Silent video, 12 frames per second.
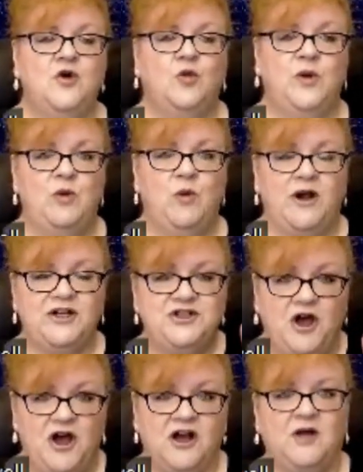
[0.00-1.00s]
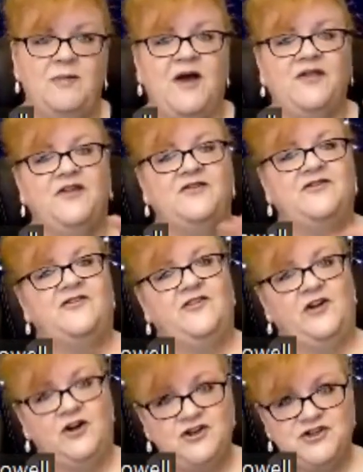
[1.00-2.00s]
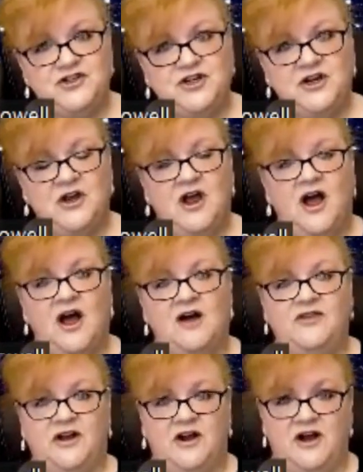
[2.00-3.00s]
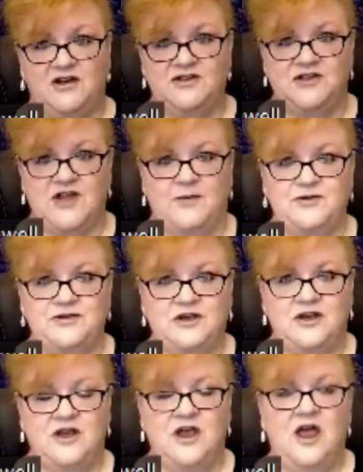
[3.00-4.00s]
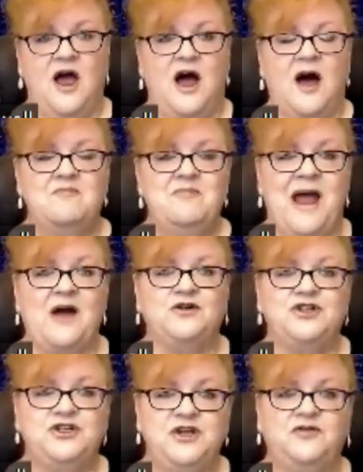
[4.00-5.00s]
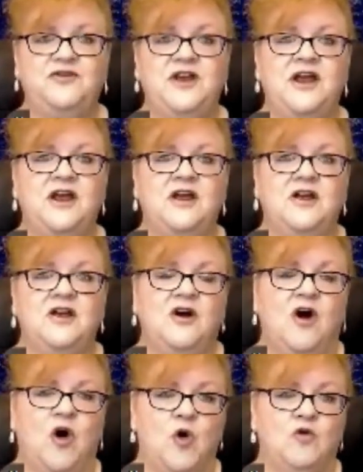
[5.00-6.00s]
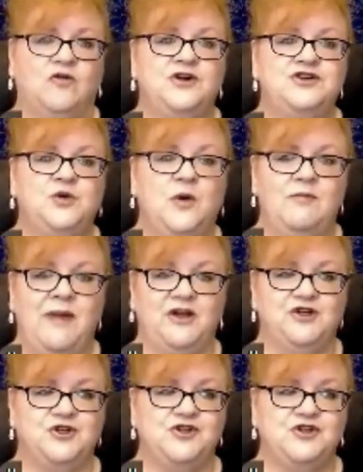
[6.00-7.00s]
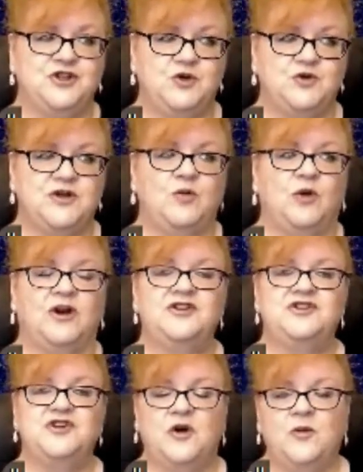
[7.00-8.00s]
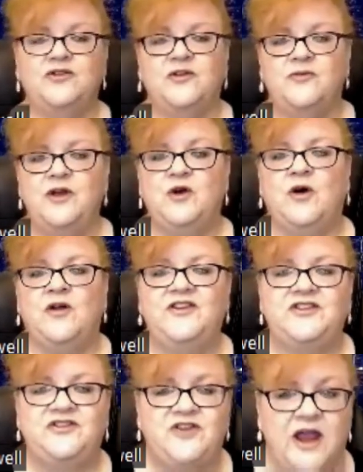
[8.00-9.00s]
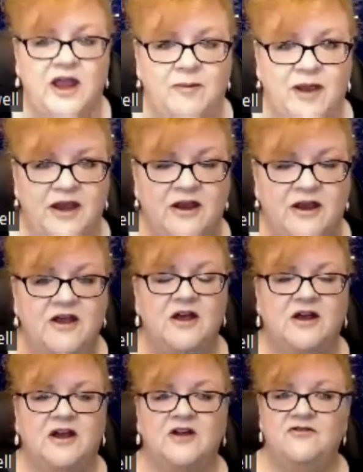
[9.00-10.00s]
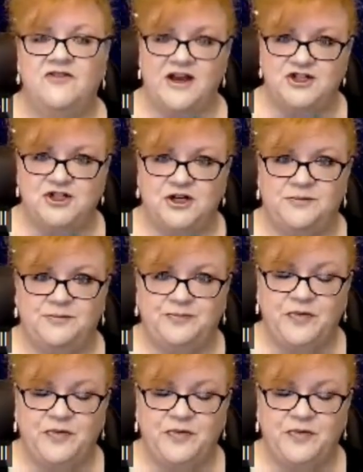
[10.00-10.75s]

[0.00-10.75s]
We want to talk about the first of the concepts about shifting over to a major suit. And we're going to start with something called the Stayman convention.